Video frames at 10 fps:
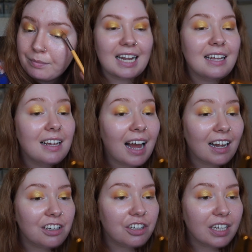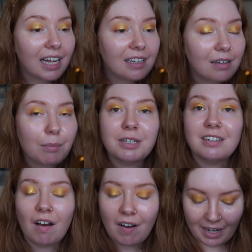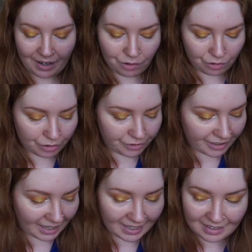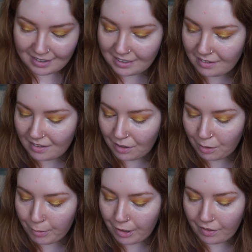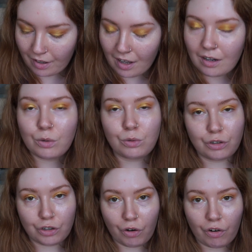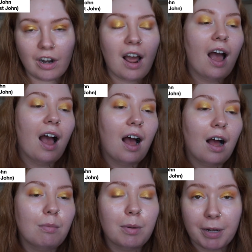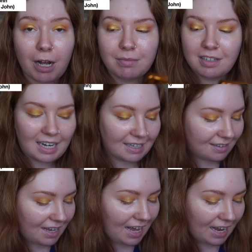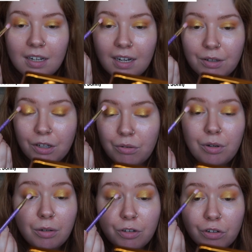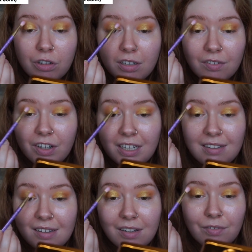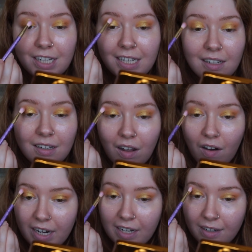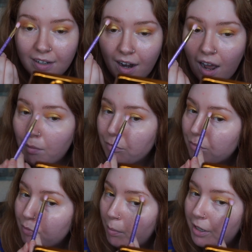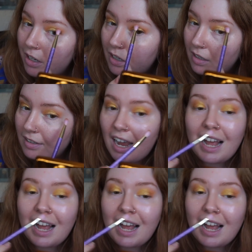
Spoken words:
He actually ends up dying on crusade, and his younger brother, called John, becomes the next king. Now, you know John is a very snivelly lion from Robin Hood.